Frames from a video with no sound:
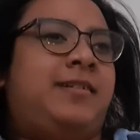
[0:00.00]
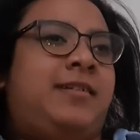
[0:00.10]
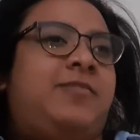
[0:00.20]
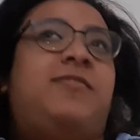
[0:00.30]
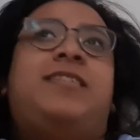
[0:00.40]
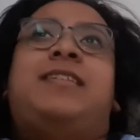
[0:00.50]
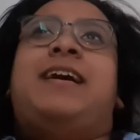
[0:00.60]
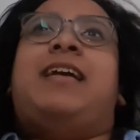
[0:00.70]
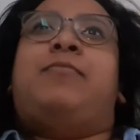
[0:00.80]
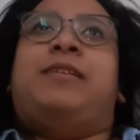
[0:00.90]
Don't see
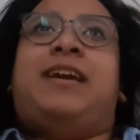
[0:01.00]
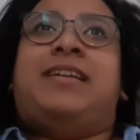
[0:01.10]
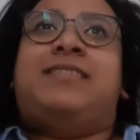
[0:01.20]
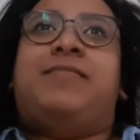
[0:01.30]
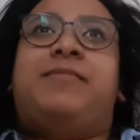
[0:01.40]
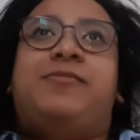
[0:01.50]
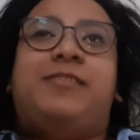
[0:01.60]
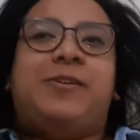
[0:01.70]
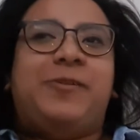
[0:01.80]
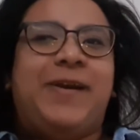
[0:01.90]
that happening anytime soon
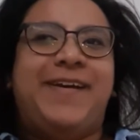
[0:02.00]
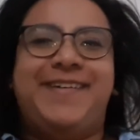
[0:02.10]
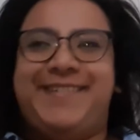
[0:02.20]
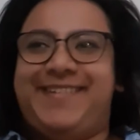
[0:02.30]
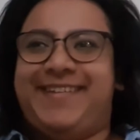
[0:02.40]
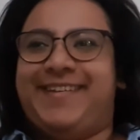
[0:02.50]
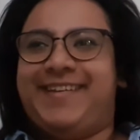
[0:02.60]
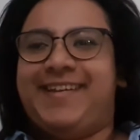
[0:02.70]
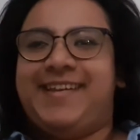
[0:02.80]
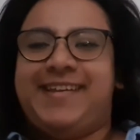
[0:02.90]
though.
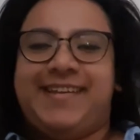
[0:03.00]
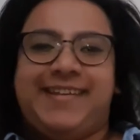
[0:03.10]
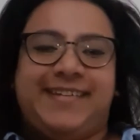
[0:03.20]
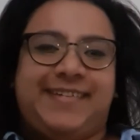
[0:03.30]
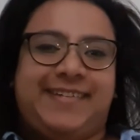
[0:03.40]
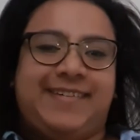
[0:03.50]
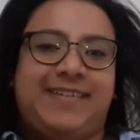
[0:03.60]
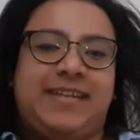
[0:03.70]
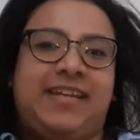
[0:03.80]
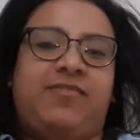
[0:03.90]
Yeah. So
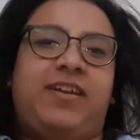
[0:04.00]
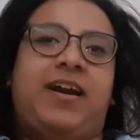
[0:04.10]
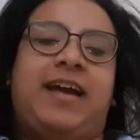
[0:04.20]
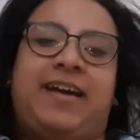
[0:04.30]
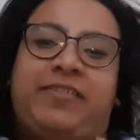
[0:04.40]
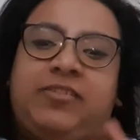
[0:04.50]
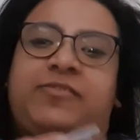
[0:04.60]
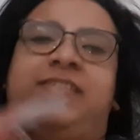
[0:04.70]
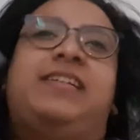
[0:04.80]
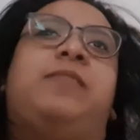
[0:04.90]
the next thing I have is
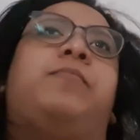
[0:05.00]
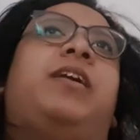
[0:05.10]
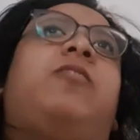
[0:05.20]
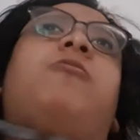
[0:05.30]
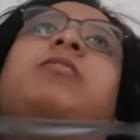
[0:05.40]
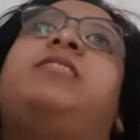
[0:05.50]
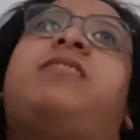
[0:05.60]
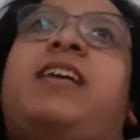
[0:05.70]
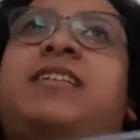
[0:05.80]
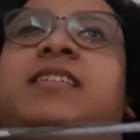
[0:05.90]
obviously my college
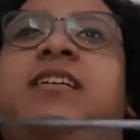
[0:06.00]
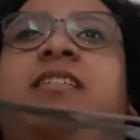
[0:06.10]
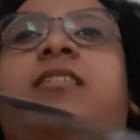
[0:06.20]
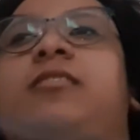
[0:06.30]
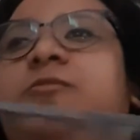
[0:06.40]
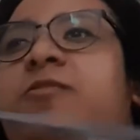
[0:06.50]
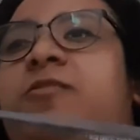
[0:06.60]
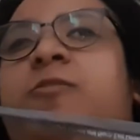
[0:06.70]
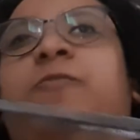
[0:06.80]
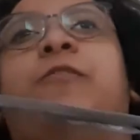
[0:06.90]
ID. I
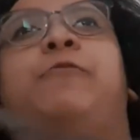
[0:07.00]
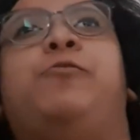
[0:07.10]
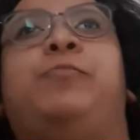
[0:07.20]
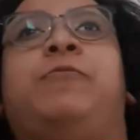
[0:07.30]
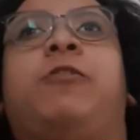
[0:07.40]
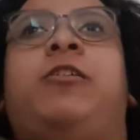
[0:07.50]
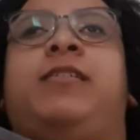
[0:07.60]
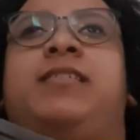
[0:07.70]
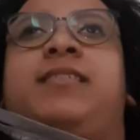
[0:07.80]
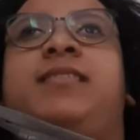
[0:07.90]
don't know if I will be
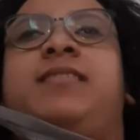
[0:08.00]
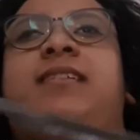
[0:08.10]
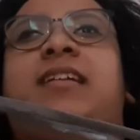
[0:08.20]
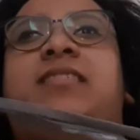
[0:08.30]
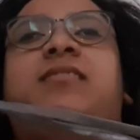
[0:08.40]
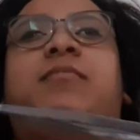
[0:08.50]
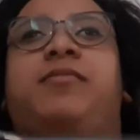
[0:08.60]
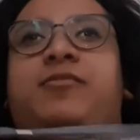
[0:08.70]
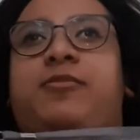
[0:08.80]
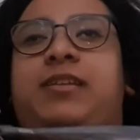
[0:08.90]
wearing this anytime
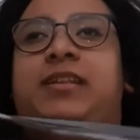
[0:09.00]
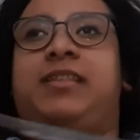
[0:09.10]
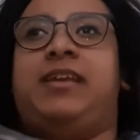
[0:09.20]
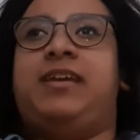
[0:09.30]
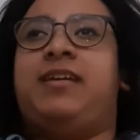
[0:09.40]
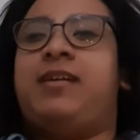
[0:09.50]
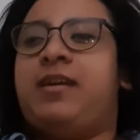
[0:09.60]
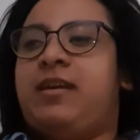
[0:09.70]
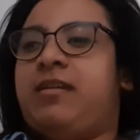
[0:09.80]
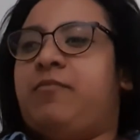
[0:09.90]
soon in the year,
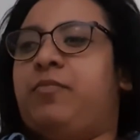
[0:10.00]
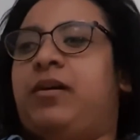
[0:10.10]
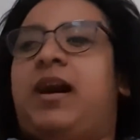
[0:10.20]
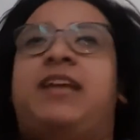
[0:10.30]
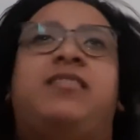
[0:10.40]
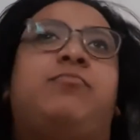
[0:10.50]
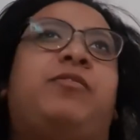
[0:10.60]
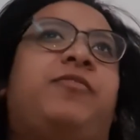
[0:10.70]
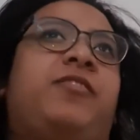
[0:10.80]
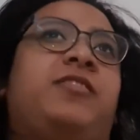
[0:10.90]
but I just
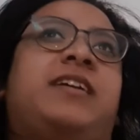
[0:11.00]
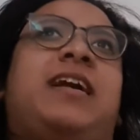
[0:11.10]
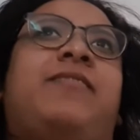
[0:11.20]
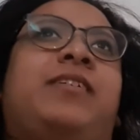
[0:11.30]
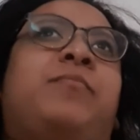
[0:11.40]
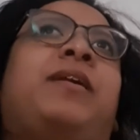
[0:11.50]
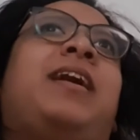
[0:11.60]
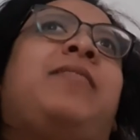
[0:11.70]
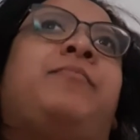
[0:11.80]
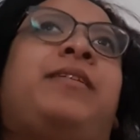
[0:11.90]
prefer to have it in my
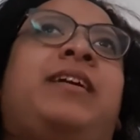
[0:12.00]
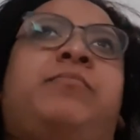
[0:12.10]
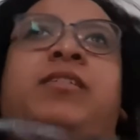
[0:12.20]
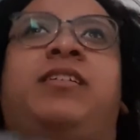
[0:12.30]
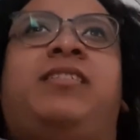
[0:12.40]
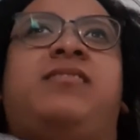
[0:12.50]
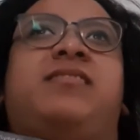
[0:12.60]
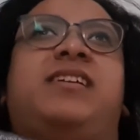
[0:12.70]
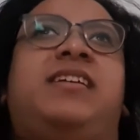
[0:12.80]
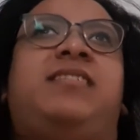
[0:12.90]
handbag because it's
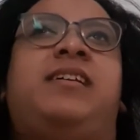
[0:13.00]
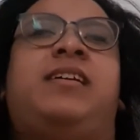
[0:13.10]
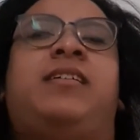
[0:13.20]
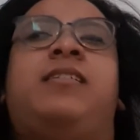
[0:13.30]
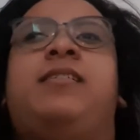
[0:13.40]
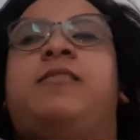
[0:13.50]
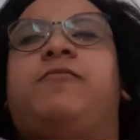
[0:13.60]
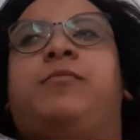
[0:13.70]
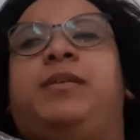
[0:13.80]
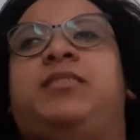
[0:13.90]
just easier
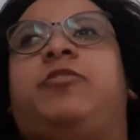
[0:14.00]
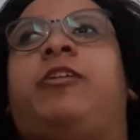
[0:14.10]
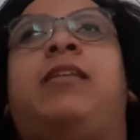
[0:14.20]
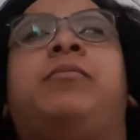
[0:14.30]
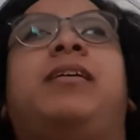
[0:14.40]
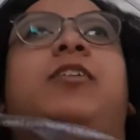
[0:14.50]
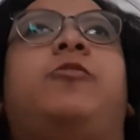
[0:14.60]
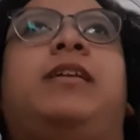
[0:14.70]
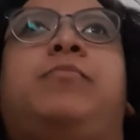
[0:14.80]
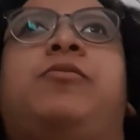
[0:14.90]
for me to grab,
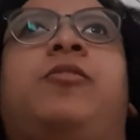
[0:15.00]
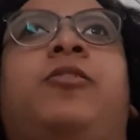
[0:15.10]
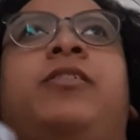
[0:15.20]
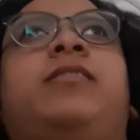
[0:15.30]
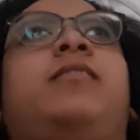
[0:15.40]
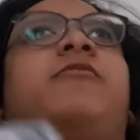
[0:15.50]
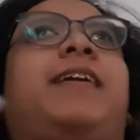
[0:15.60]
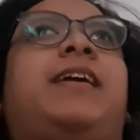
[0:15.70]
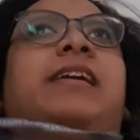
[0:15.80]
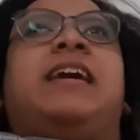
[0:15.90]
quickly put on so I
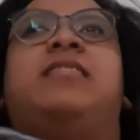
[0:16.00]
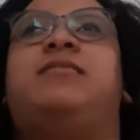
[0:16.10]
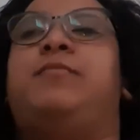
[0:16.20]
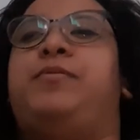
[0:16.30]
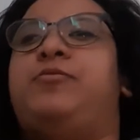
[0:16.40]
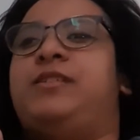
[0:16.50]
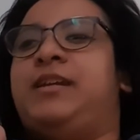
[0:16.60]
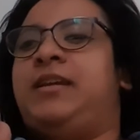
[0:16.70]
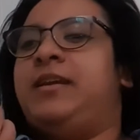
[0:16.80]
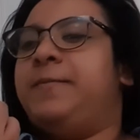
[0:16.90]
can get into the
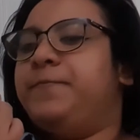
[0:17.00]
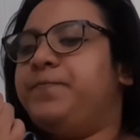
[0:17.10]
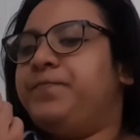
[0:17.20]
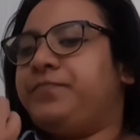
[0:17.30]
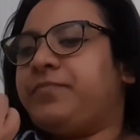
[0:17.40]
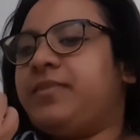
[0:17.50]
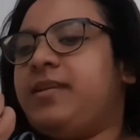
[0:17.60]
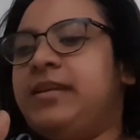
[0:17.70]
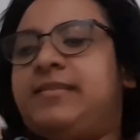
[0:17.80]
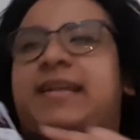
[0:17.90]
building.
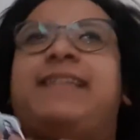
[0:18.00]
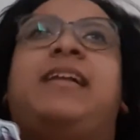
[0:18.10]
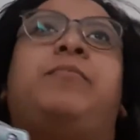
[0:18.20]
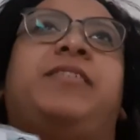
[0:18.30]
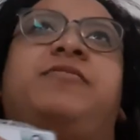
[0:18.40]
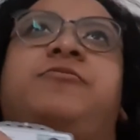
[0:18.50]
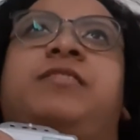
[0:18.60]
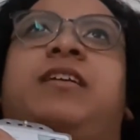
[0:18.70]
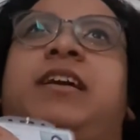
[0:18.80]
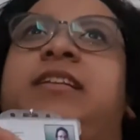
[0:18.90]
It just has like my
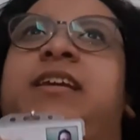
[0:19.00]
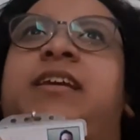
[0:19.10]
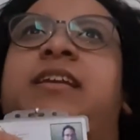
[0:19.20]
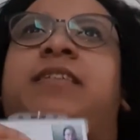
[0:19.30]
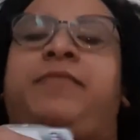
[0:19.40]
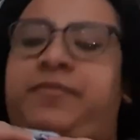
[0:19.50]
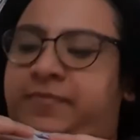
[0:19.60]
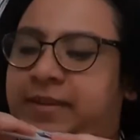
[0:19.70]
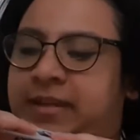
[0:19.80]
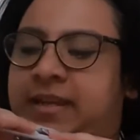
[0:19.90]
student ID and
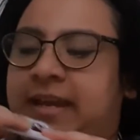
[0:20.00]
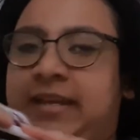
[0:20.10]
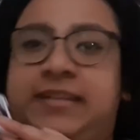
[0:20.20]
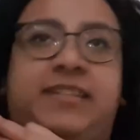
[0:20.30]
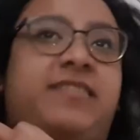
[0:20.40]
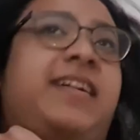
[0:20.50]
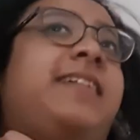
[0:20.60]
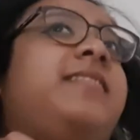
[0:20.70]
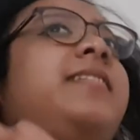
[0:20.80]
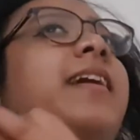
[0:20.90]
everything, and it just
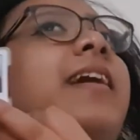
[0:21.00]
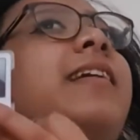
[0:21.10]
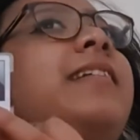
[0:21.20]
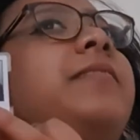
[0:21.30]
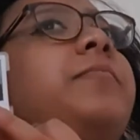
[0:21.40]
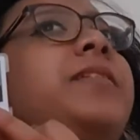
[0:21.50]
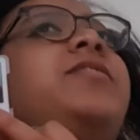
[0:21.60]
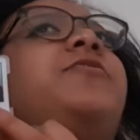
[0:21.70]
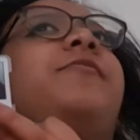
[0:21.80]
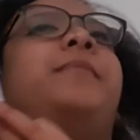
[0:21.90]
has a
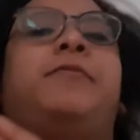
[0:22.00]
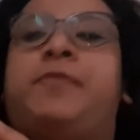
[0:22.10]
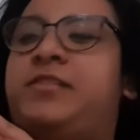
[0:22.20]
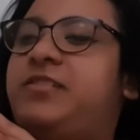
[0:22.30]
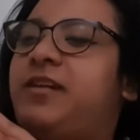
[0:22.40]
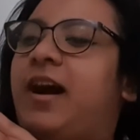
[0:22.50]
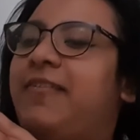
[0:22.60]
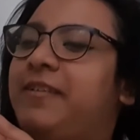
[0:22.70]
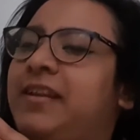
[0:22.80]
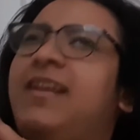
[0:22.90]
picture of me, which I
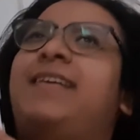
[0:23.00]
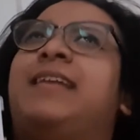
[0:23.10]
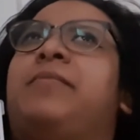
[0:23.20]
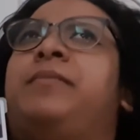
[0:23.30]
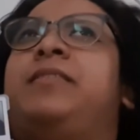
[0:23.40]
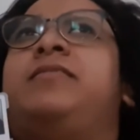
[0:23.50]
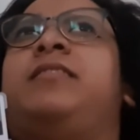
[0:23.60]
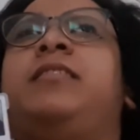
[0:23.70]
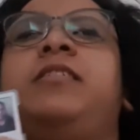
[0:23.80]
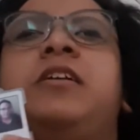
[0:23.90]
really like that picture.